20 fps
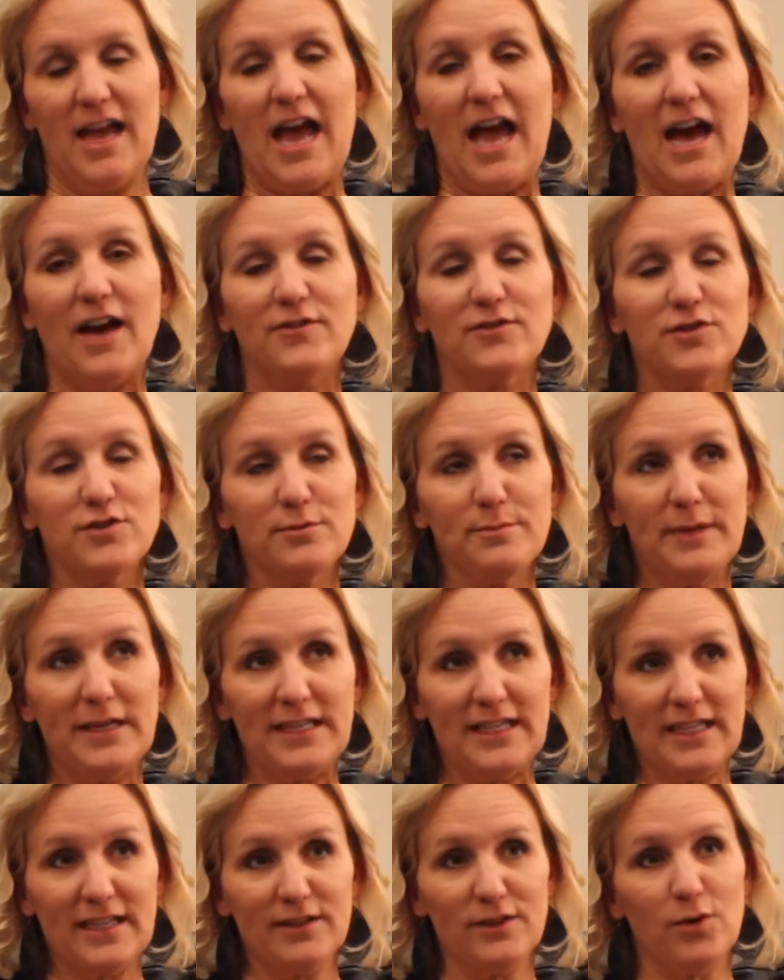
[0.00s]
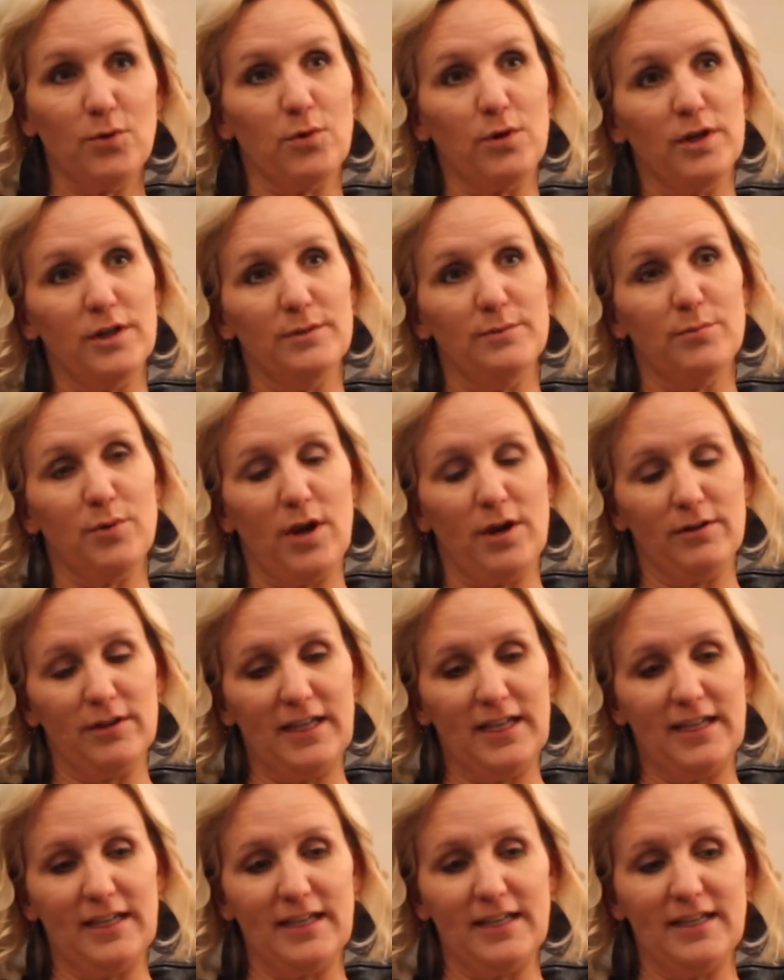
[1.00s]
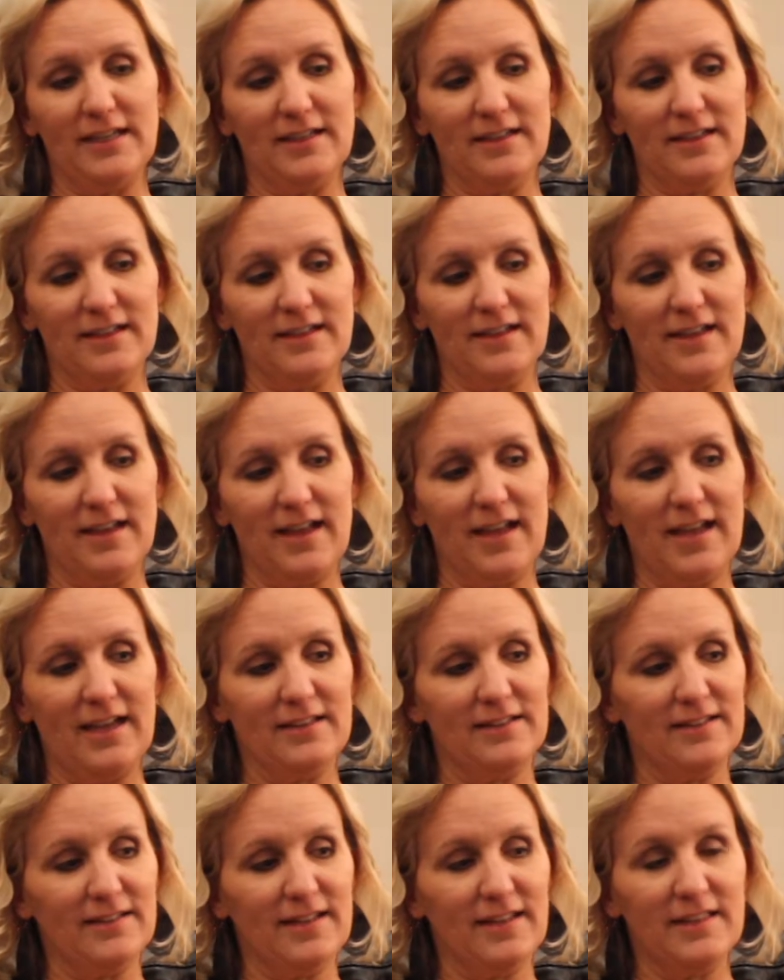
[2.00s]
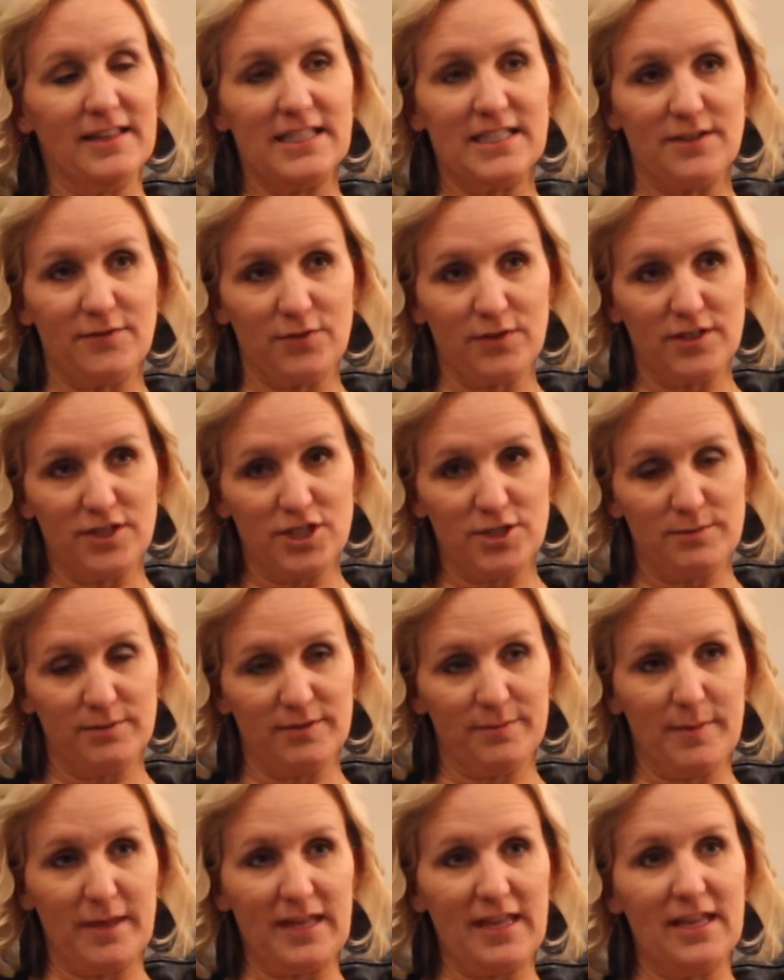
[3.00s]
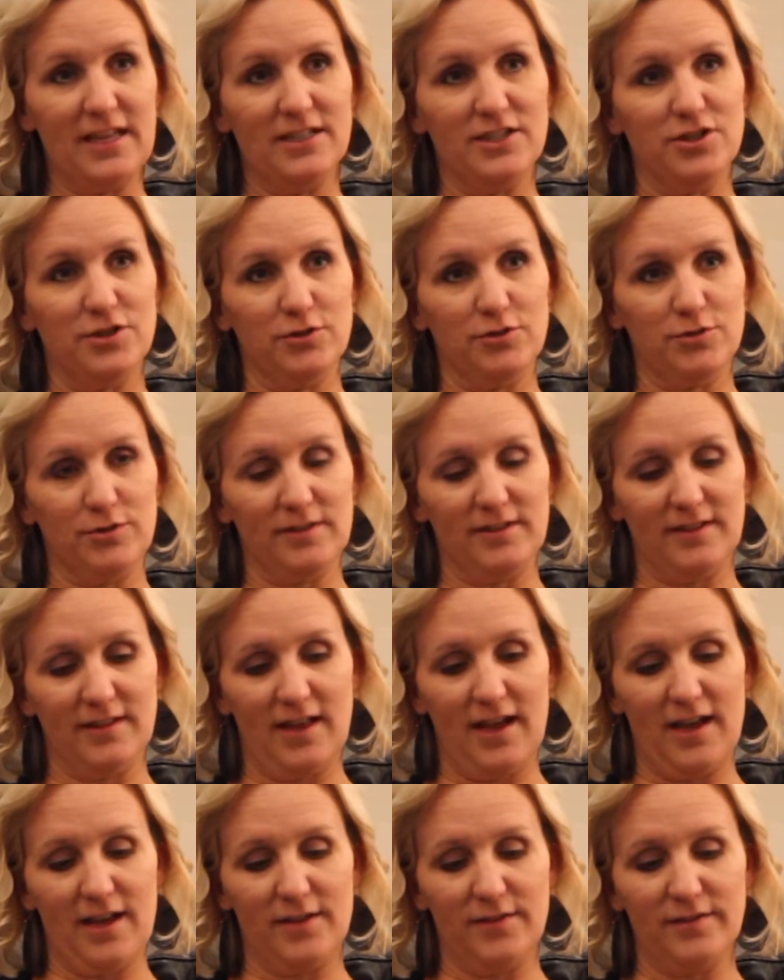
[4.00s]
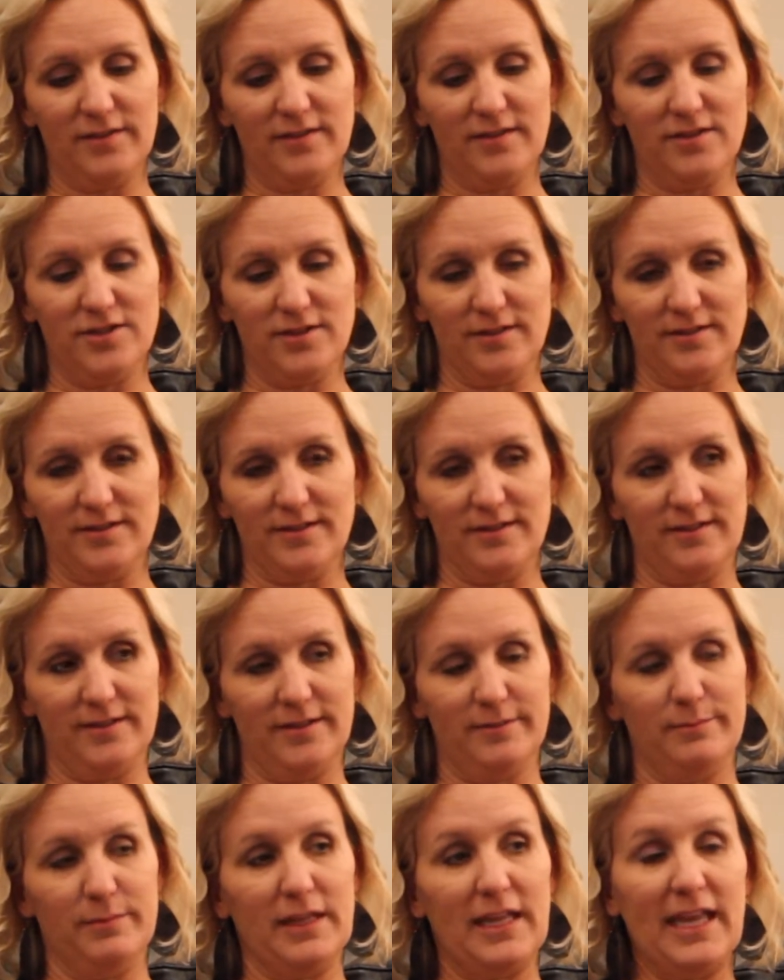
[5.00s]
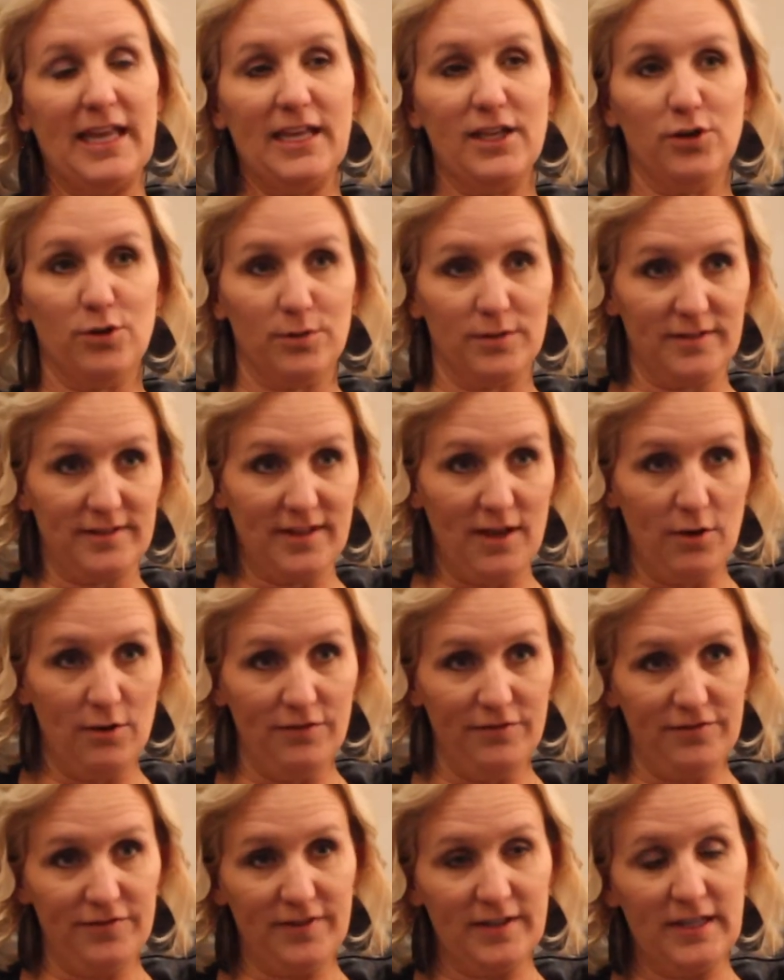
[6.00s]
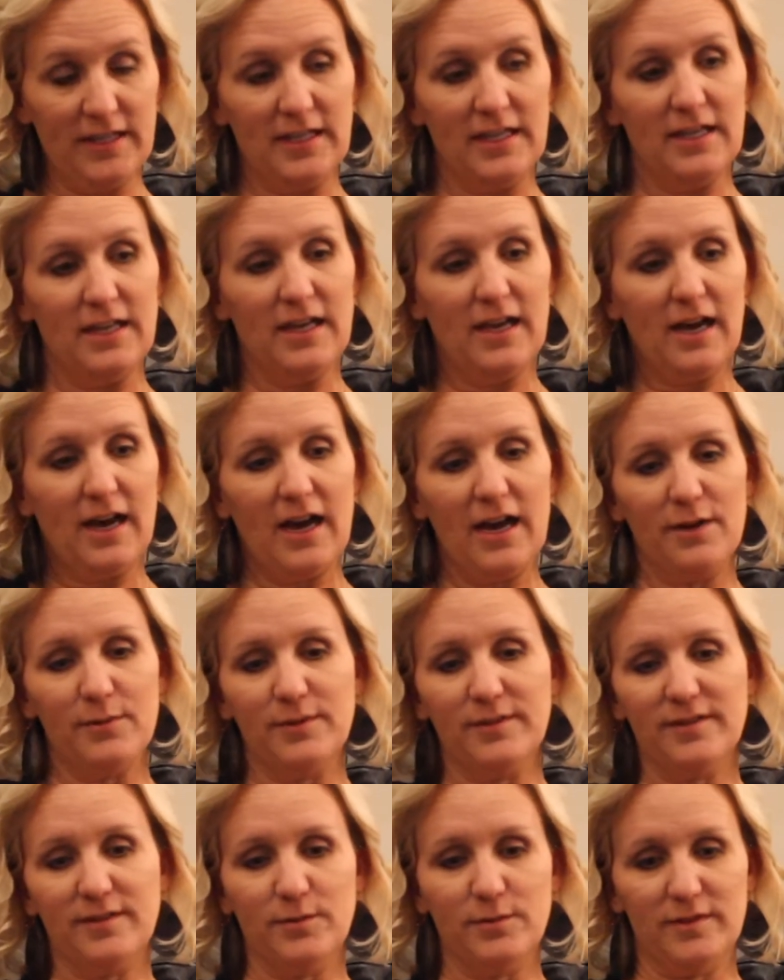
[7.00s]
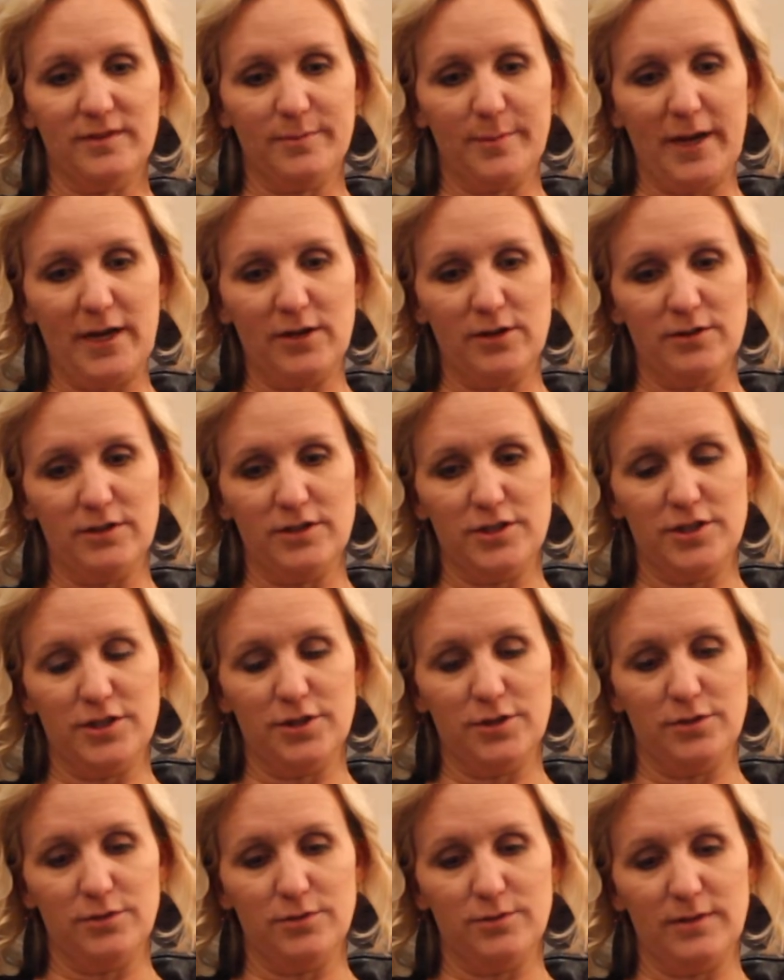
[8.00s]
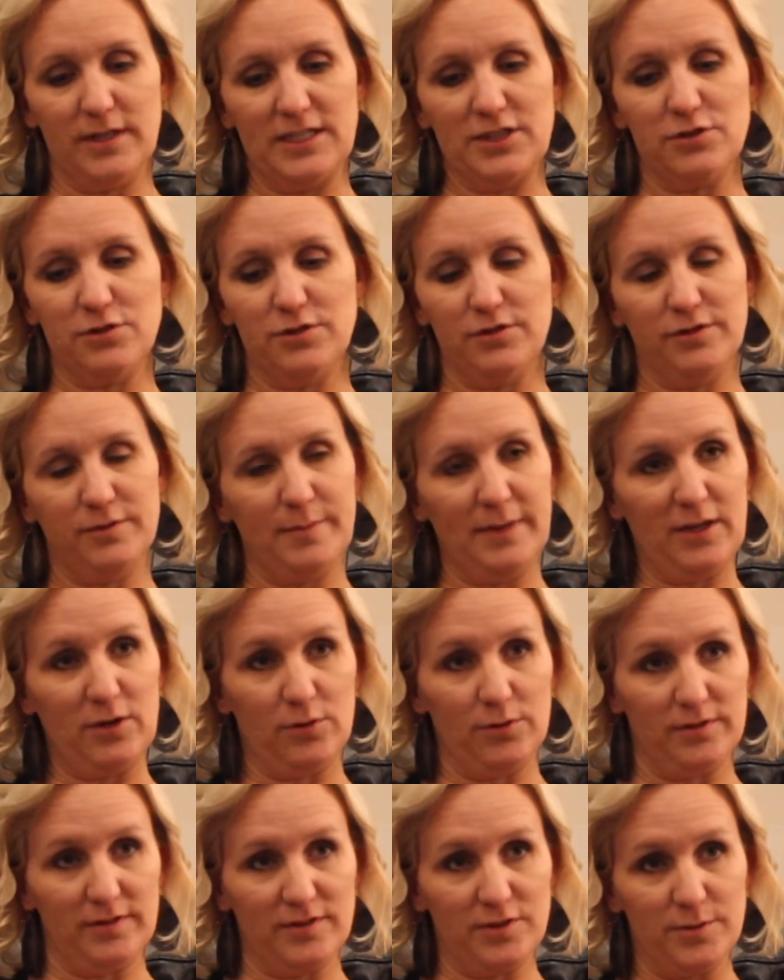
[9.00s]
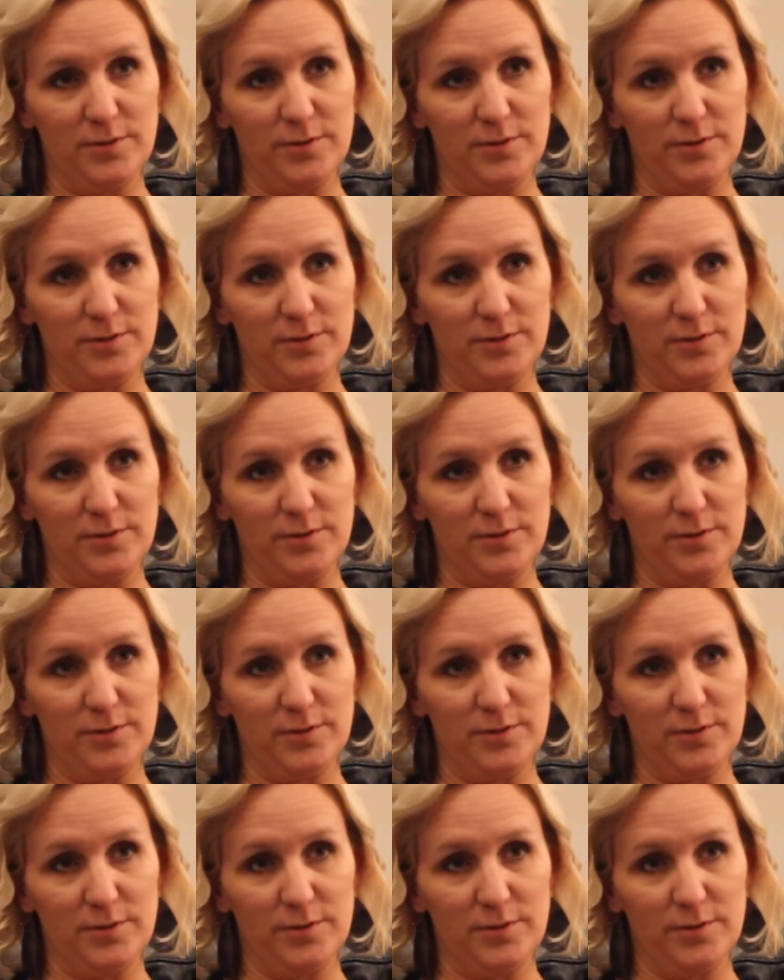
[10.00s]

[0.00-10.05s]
After meeting Lauren Browning and seeing the difference she was making in children's lives just as a kid herself, I was so inspired to introduce my girls